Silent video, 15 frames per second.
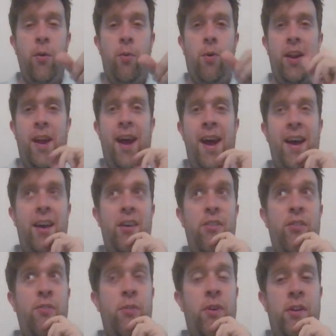One hat
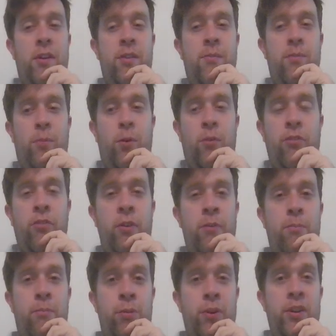is for a
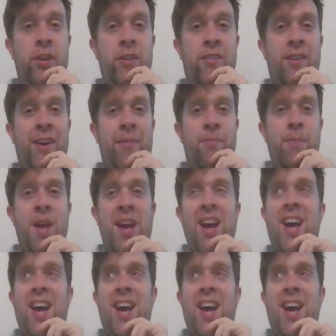also pretty good time,